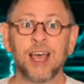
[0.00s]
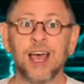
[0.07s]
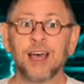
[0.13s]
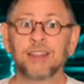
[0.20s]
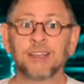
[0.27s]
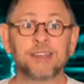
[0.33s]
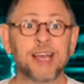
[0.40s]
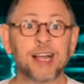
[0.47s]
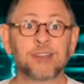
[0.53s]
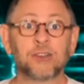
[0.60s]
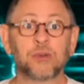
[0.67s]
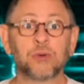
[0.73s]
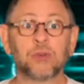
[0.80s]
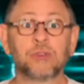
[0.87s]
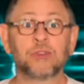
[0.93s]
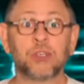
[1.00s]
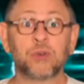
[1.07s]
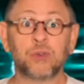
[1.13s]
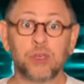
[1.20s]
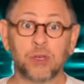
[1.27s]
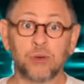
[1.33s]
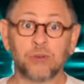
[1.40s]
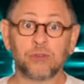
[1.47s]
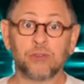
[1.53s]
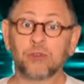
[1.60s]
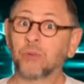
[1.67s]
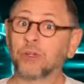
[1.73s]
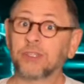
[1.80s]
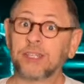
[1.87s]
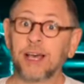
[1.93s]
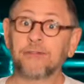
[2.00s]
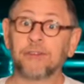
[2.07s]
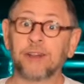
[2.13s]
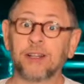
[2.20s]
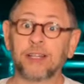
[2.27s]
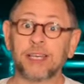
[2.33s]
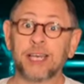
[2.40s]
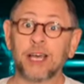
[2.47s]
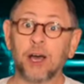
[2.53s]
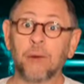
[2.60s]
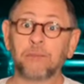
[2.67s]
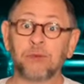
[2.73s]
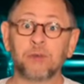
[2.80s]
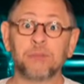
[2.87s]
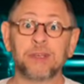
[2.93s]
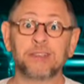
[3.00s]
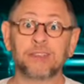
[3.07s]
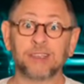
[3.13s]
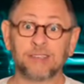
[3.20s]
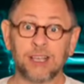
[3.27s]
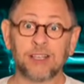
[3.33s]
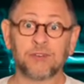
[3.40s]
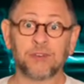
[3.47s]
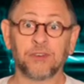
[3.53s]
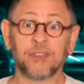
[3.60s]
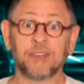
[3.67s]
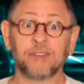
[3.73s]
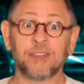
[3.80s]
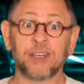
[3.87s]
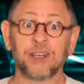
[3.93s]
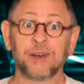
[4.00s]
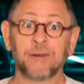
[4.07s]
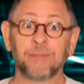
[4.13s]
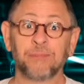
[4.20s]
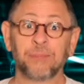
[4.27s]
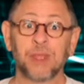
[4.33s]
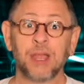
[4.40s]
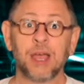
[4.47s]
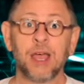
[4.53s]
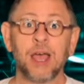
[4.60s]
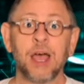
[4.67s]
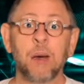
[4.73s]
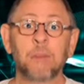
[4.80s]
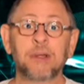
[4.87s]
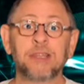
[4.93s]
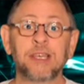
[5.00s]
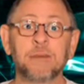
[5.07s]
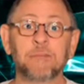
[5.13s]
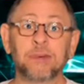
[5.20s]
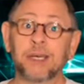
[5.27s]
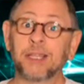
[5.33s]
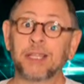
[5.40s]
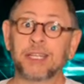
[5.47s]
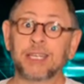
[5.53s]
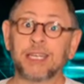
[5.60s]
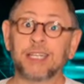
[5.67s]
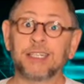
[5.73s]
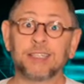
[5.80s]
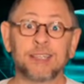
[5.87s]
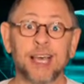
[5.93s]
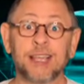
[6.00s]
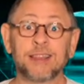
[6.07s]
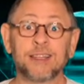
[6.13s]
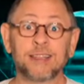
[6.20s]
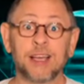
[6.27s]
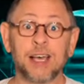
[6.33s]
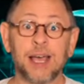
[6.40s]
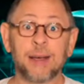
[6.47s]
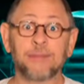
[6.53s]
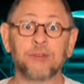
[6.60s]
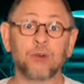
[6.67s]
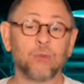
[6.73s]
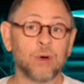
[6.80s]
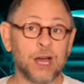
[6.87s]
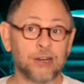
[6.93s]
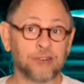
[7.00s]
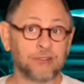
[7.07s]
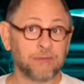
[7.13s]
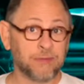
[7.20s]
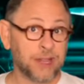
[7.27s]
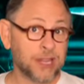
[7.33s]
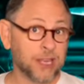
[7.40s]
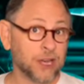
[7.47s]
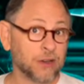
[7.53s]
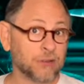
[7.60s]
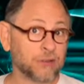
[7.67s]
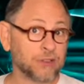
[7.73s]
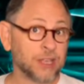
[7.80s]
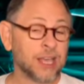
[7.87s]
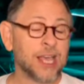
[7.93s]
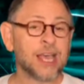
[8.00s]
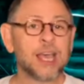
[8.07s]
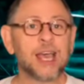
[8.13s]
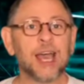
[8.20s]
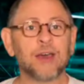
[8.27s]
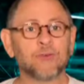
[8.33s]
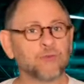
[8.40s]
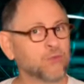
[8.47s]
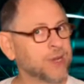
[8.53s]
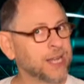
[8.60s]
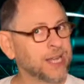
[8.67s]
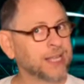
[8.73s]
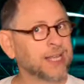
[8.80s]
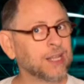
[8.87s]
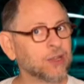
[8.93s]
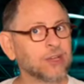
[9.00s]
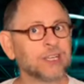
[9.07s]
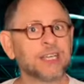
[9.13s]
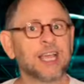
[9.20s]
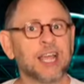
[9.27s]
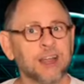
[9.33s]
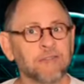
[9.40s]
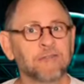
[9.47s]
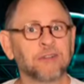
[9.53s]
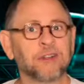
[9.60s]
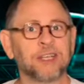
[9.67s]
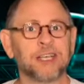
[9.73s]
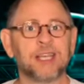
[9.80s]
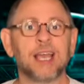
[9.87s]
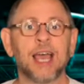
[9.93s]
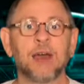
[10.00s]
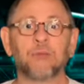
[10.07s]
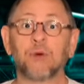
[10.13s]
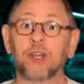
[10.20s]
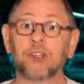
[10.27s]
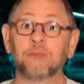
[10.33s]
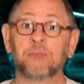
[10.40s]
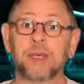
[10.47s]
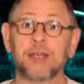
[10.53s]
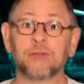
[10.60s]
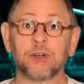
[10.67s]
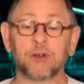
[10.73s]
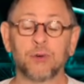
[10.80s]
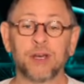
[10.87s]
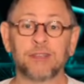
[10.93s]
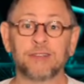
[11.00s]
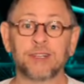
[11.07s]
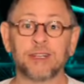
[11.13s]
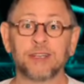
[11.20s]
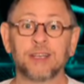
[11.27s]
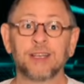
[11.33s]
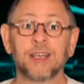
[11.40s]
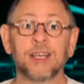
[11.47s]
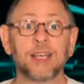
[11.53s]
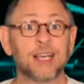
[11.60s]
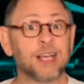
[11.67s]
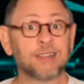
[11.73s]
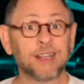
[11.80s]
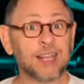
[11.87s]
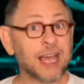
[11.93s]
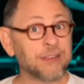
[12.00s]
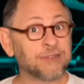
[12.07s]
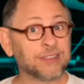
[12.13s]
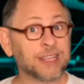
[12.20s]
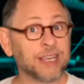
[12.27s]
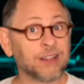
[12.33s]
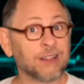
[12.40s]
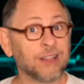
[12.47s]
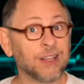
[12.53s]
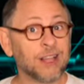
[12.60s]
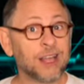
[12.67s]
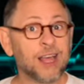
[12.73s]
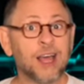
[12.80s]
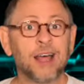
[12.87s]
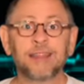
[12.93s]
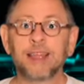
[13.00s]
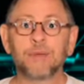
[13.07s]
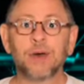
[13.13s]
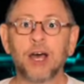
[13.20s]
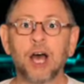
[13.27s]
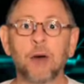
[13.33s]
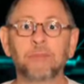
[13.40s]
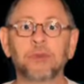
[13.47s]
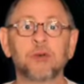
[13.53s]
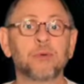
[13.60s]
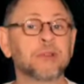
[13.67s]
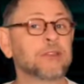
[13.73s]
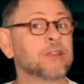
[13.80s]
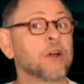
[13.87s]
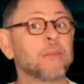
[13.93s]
The tech tools you used will definitely help you be successful this year. But the ability to take the time to watch the videos and really look carefully at what is being requested is a life skill that will help you with no